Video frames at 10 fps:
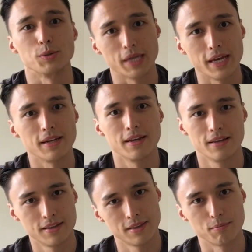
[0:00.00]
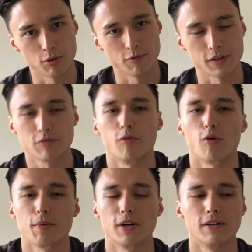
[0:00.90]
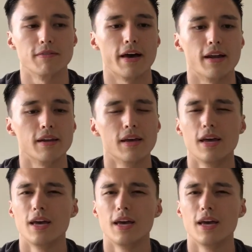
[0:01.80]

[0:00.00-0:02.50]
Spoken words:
get the perfect form and all of that.